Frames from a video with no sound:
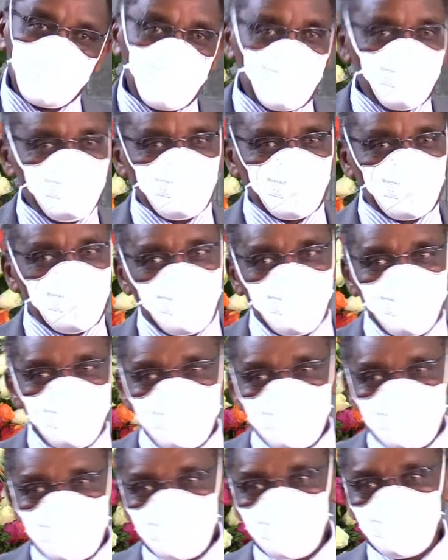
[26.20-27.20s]
I've
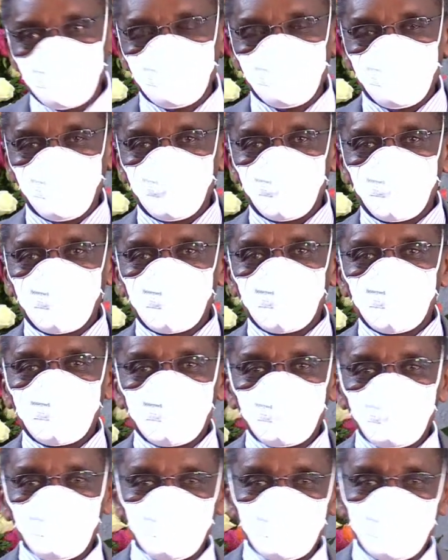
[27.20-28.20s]
come to
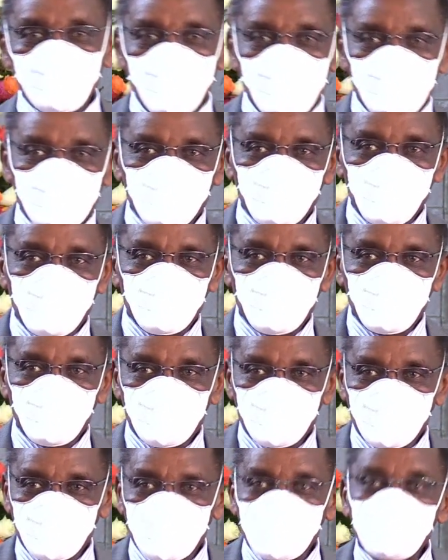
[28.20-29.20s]
church maybe
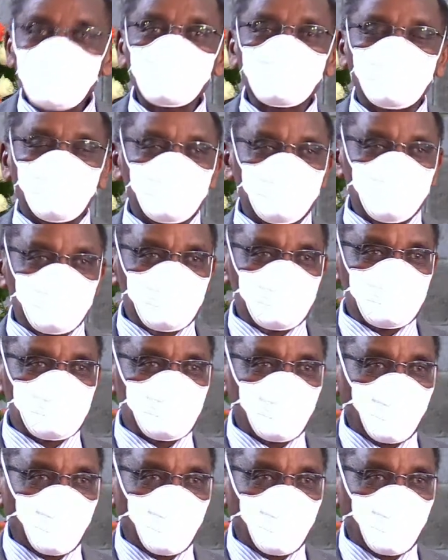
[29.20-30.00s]
3 times